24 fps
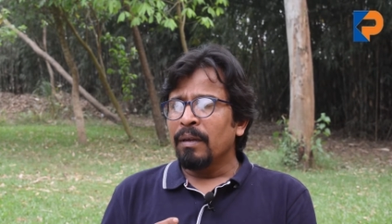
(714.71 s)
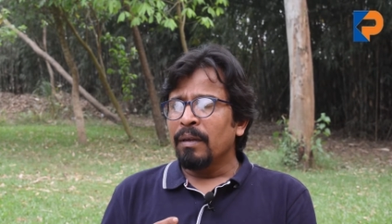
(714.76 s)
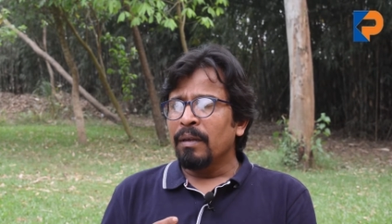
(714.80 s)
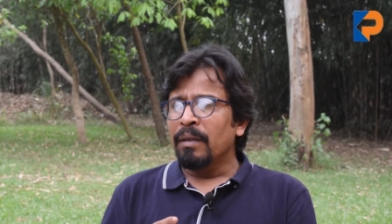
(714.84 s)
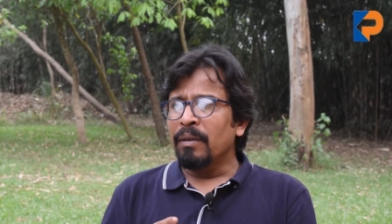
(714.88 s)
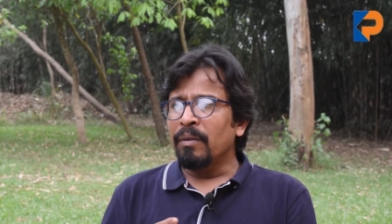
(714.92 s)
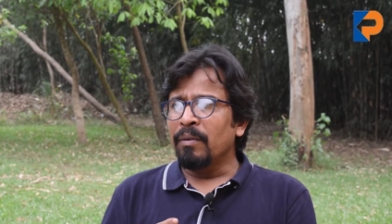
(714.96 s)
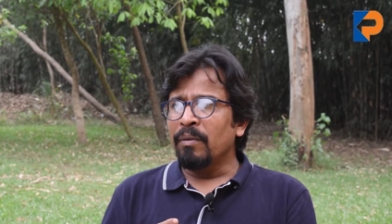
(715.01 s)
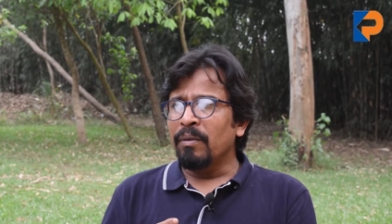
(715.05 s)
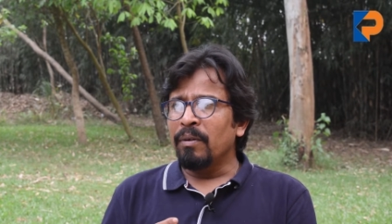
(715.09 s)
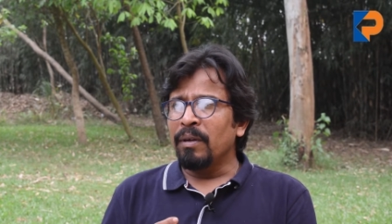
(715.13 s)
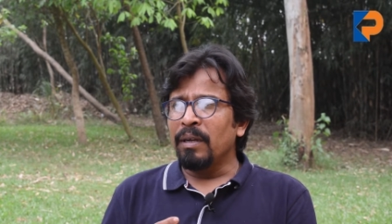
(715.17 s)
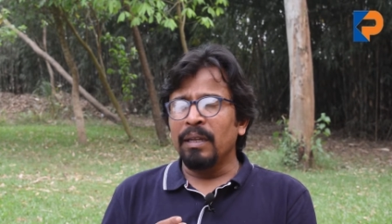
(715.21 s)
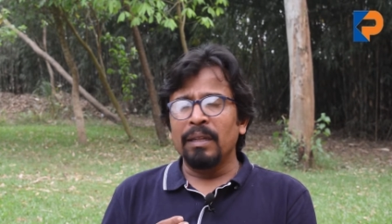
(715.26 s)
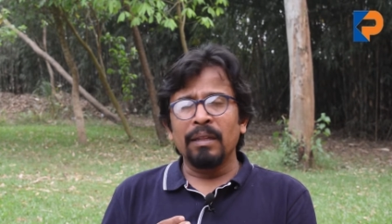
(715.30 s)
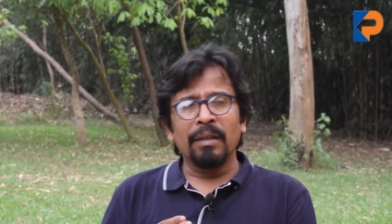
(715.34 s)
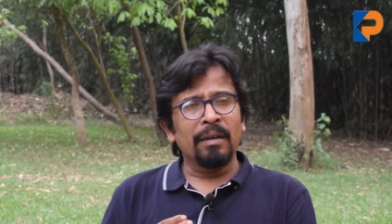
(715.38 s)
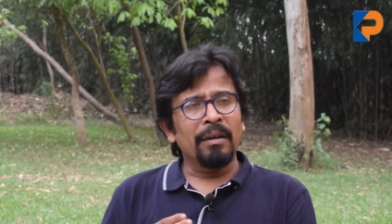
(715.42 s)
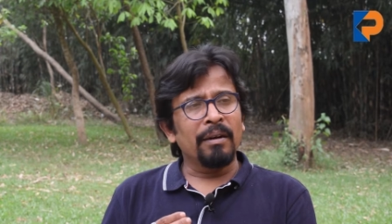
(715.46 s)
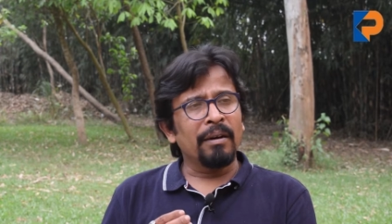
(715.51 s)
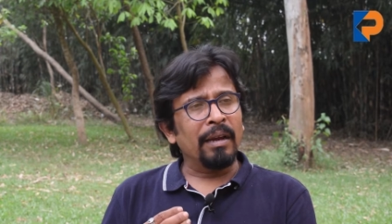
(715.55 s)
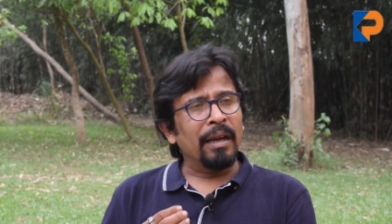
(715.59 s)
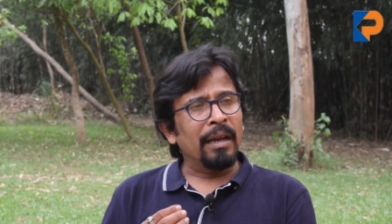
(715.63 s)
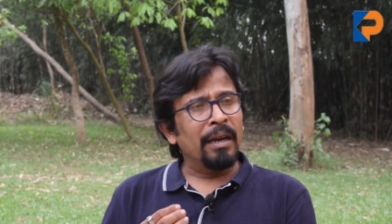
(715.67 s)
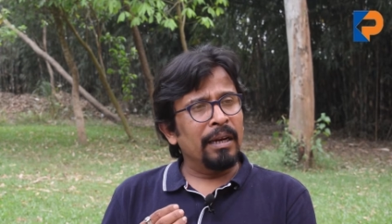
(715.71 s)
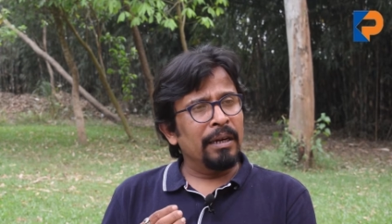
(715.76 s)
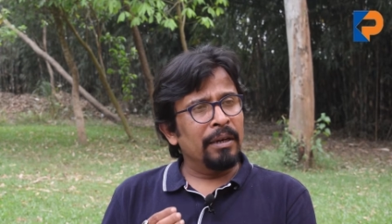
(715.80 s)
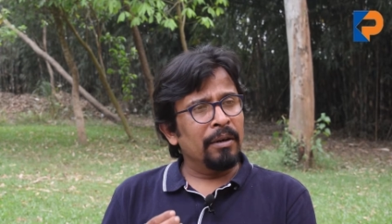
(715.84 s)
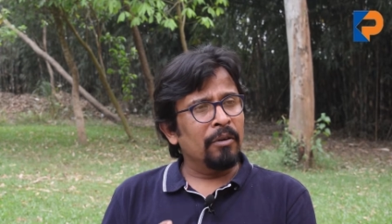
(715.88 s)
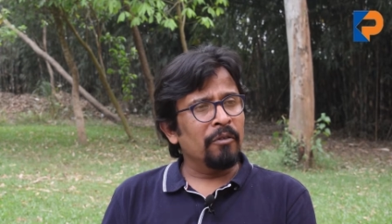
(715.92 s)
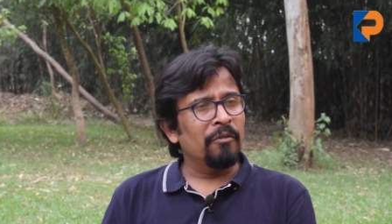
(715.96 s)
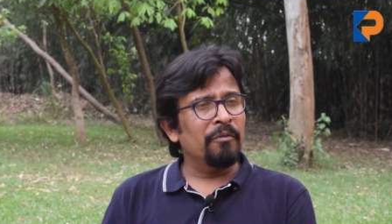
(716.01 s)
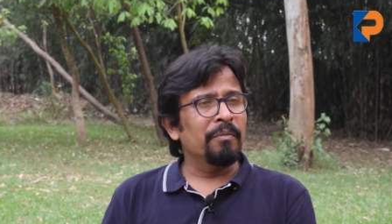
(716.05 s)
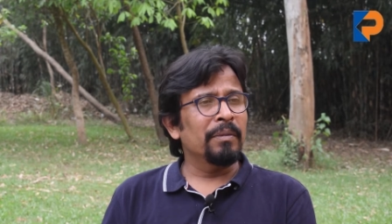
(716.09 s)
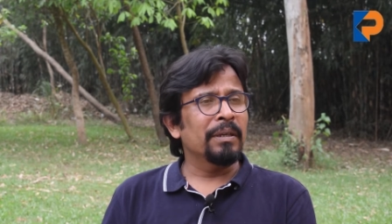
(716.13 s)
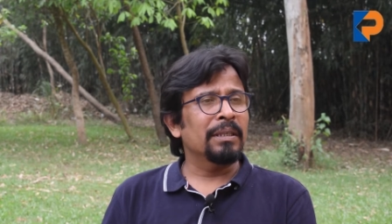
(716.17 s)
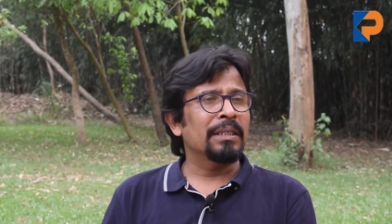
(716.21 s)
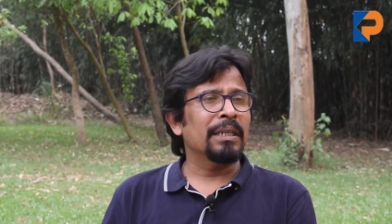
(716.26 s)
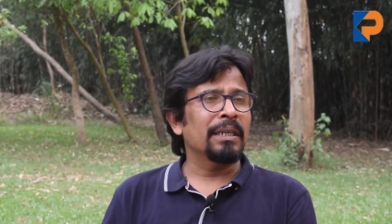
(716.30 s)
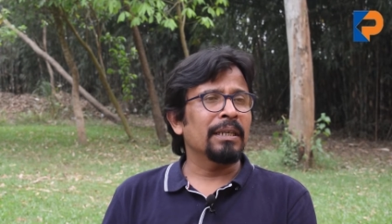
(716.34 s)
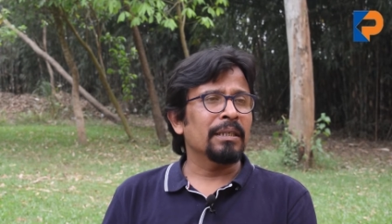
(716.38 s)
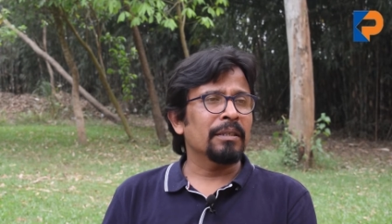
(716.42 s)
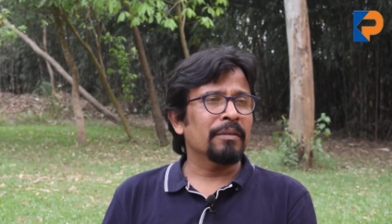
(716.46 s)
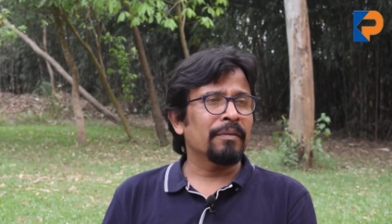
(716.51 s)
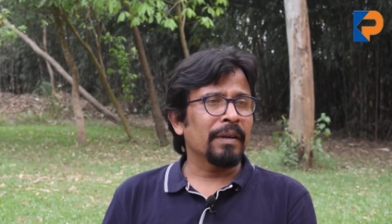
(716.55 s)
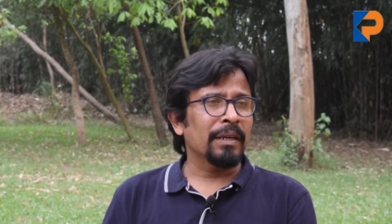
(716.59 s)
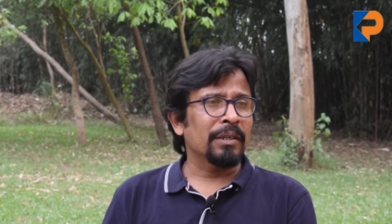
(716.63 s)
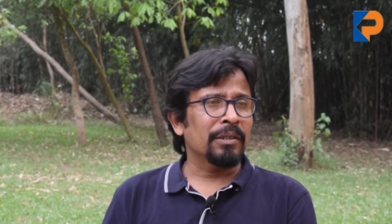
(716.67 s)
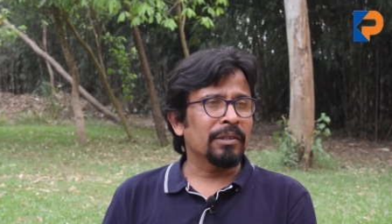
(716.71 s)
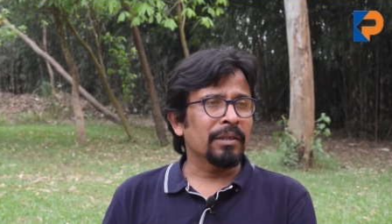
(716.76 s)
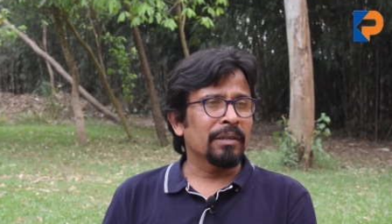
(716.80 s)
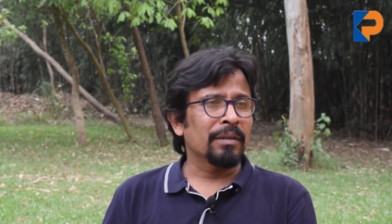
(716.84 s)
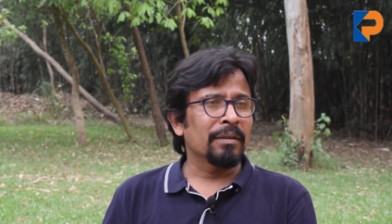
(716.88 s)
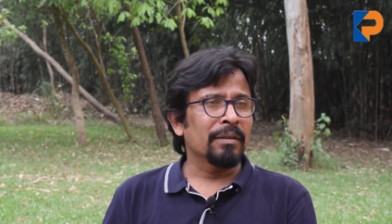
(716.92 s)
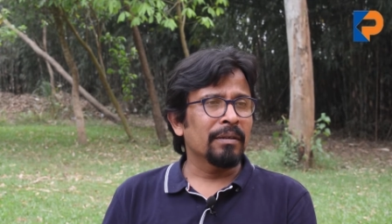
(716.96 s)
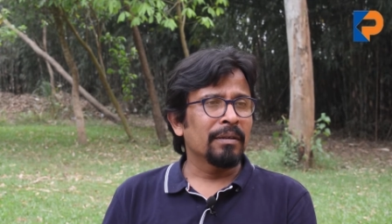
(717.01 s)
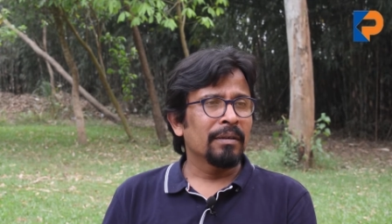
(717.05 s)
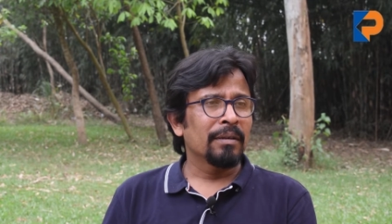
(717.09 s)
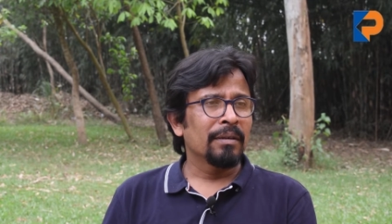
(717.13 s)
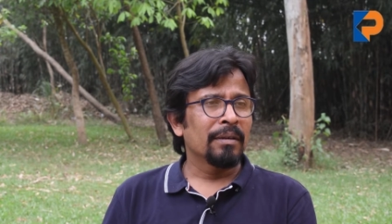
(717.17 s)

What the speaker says: in the dry land of my satisfaction.